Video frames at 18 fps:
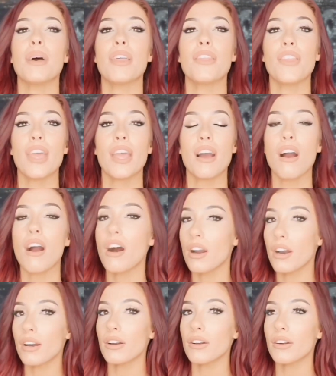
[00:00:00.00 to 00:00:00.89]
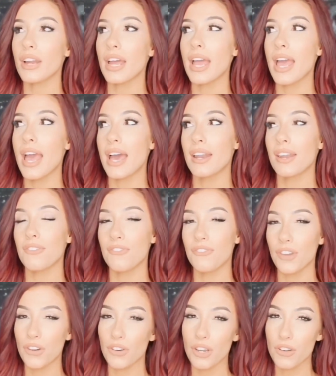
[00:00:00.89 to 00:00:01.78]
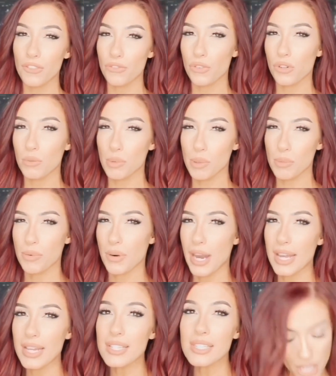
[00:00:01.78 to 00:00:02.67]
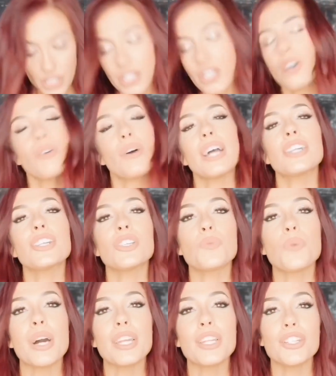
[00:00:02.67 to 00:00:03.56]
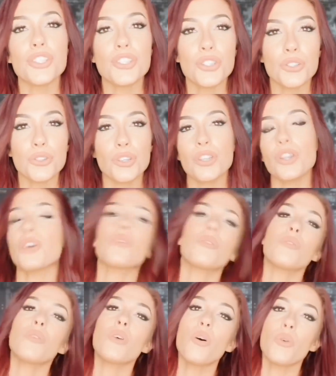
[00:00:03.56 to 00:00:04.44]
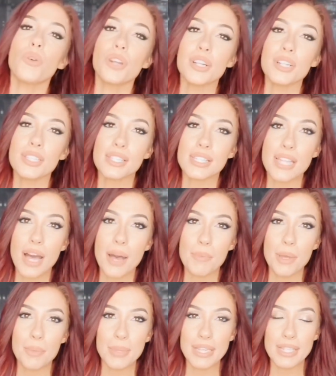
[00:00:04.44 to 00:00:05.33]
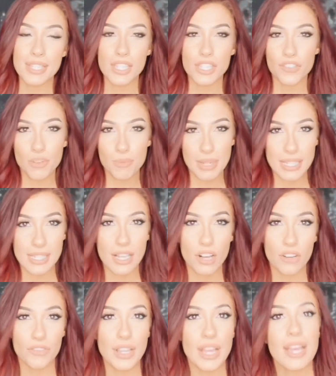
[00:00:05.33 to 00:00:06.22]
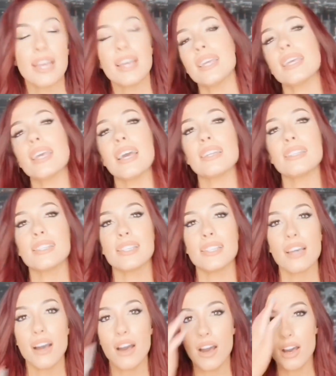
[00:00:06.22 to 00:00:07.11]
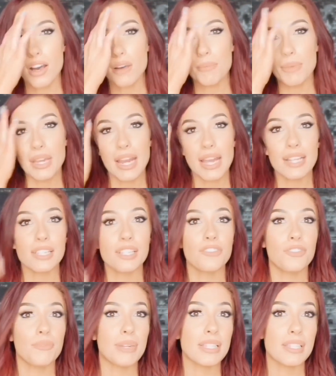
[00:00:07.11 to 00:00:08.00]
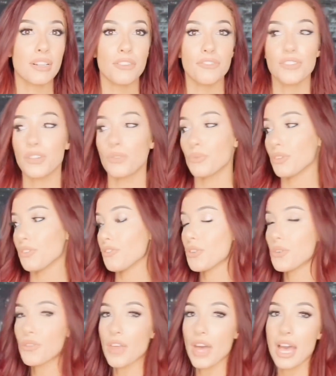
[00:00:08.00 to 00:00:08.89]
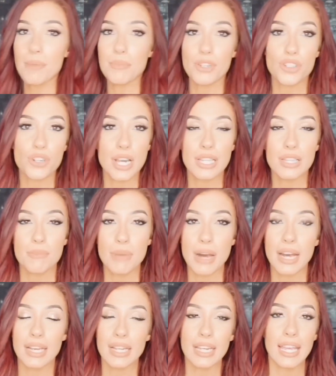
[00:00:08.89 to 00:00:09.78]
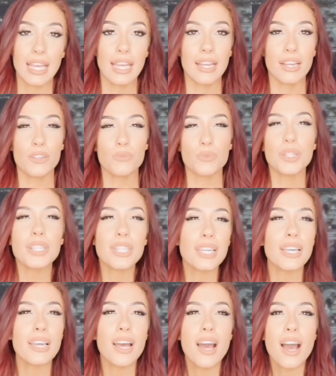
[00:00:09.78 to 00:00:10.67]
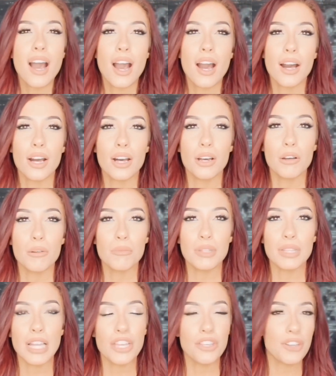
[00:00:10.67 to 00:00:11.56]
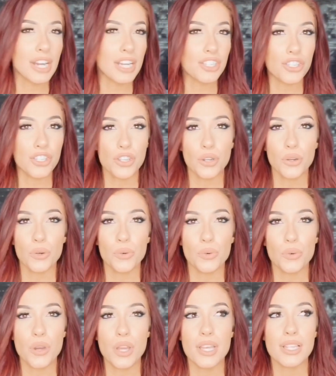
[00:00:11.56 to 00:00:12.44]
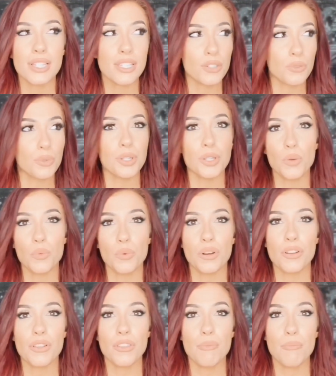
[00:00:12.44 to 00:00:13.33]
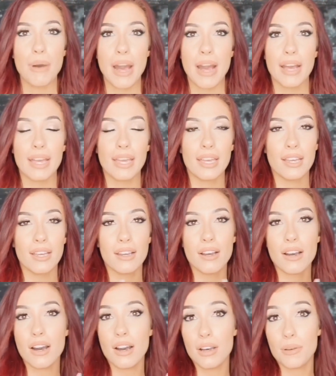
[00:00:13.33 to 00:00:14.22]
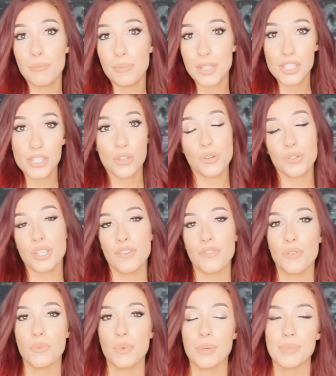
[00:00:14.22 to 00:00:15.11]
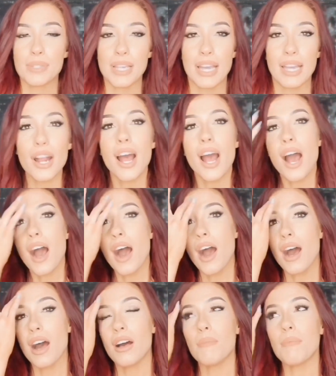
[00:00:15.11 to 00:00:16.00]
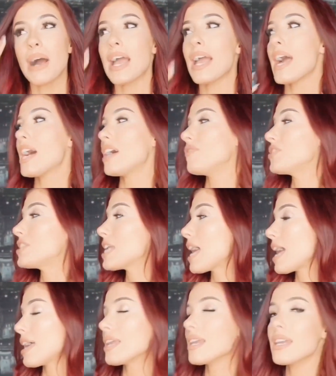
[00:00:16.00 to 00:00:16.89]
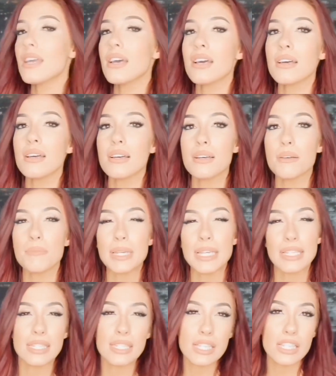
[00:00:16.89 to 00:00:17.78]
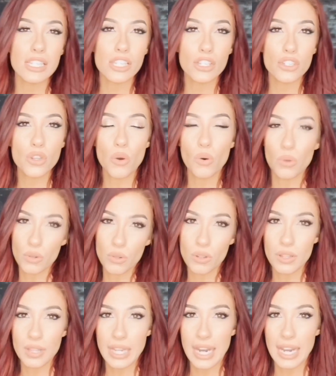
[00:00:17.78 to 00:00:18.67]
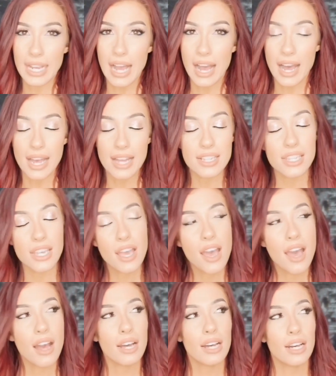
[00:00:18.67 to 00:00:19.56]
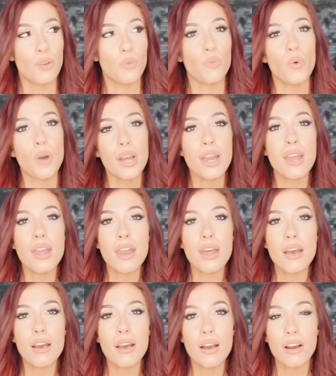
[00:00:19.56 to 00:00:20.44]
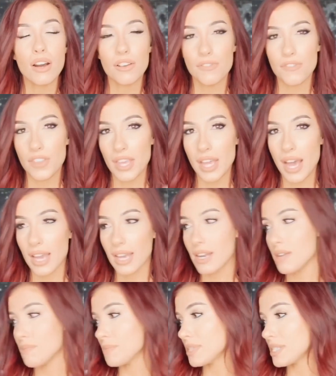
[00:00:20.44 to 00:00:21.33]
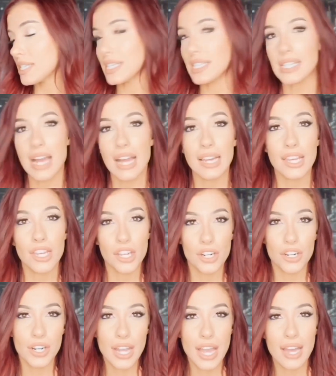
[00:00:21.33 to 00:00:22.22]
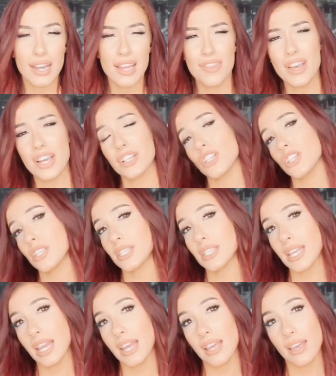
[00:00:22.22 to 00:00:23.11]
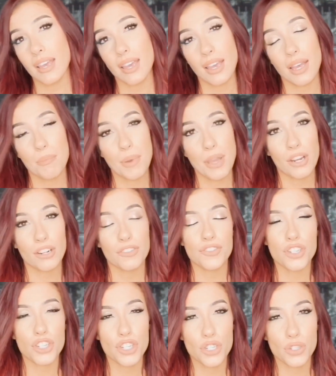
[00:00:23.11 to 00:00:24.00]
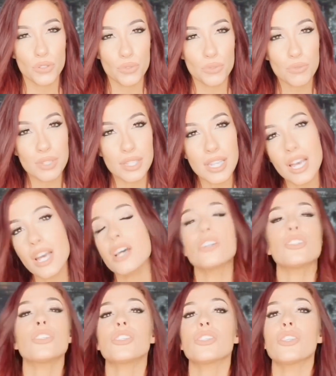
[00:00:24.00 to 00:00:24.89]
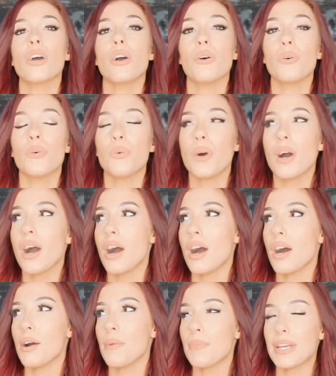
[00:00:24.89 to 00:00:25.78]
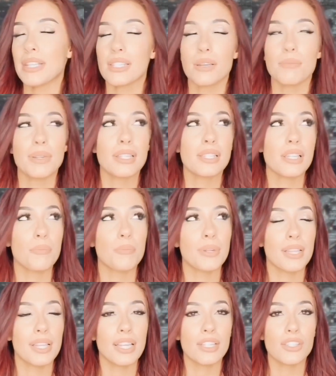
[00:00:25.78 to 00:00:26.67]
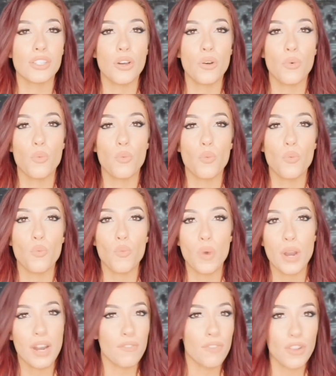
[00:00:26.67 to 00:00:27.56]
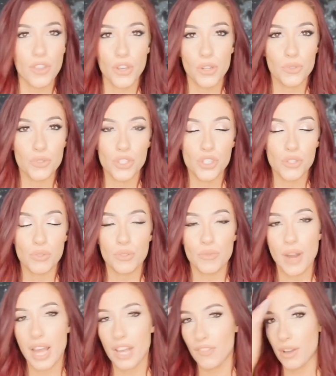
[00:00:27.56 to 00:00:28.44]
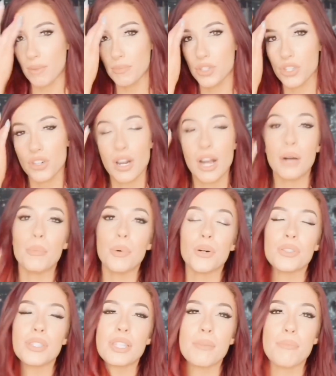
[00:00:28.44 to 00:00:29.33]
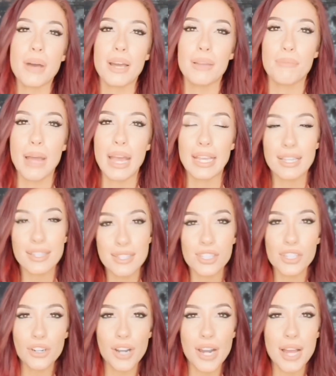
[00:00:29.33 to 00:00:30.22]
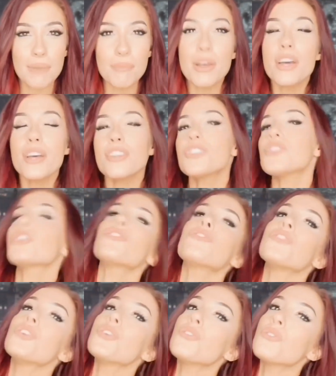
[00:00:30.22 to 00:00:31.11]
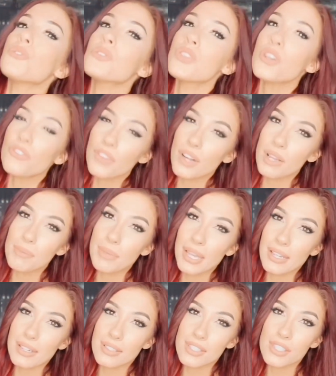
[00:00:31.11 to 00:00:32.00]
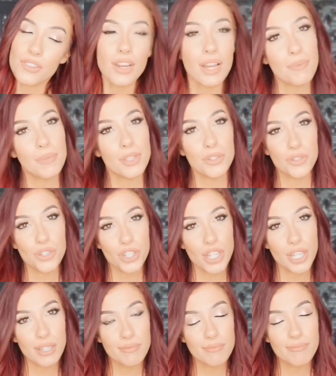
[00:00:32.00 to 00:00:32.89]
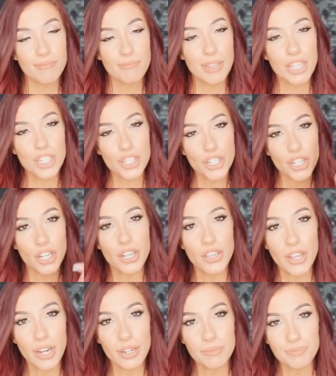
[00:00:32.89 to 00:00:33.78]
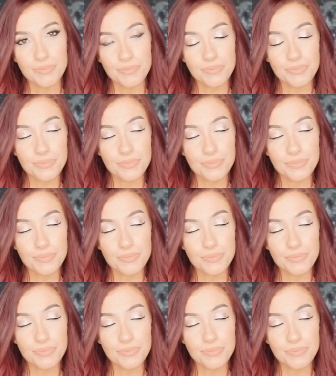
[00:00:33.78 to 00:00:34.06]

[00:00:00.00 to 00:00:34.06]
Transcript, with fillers: They are at a very affordable price. So I just wanted to, you know, order some pieces for myself, get an idea for myself and review them and try them on and really let you guys know, is it really worth buying these clothes off the website? I have 10 pieces total that I got. One of the items is not here yet, and that's just a pair of shoes. So that's coming separately. So whenever those do arrive, I'm sure I'll post them on my Instagram. So if you don't follow me on Instagram, you should. Make sure you're there.